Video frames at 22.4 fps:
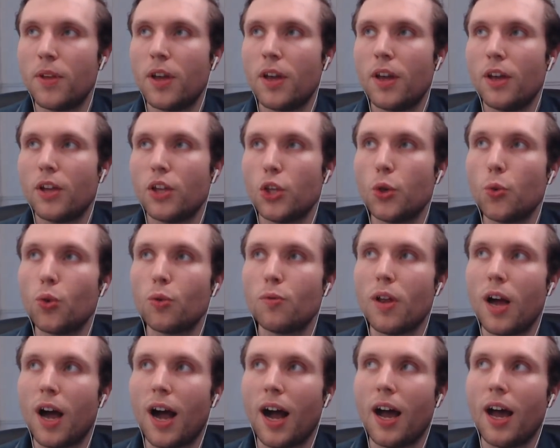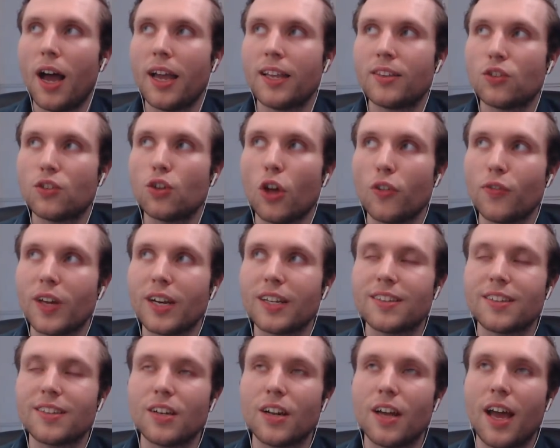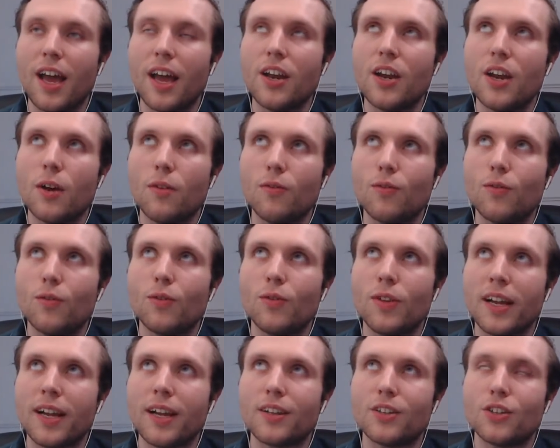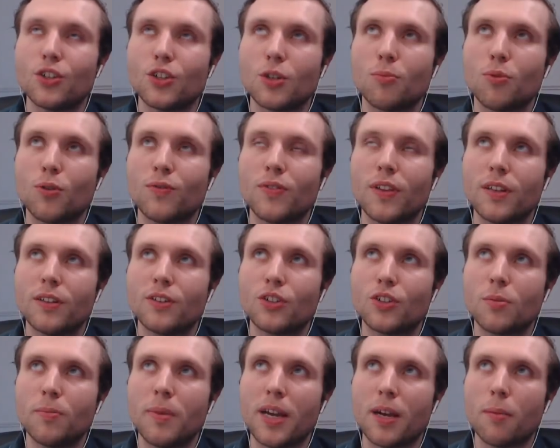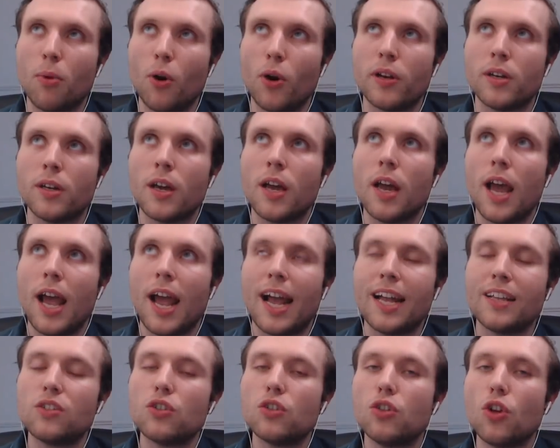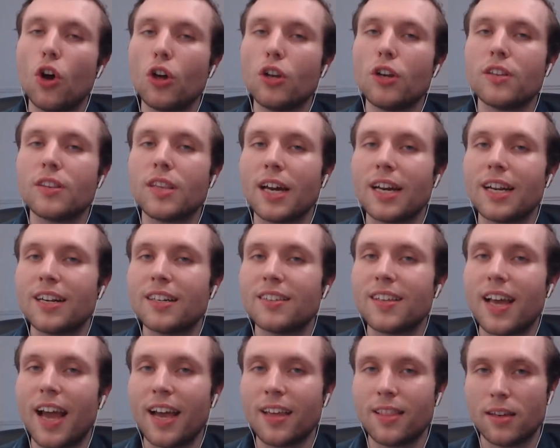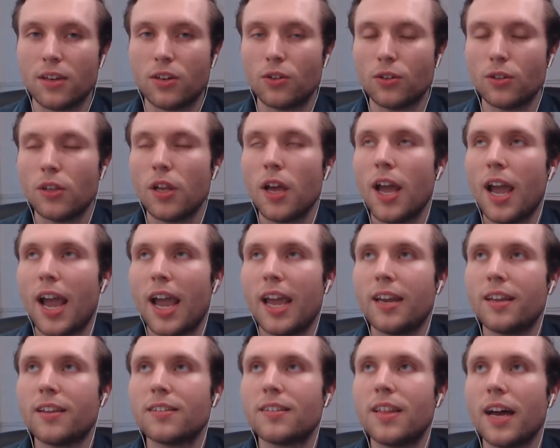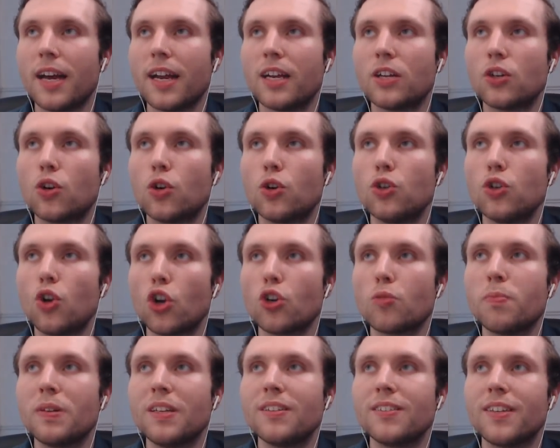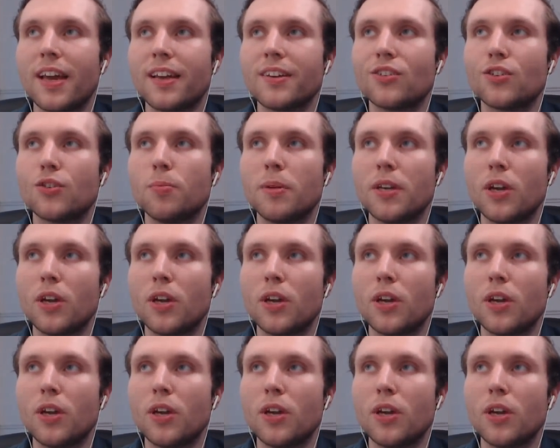you would. It's not that it's like, just to prove that, just to make a point, it's not that it is ethical. It is that it could not be said to be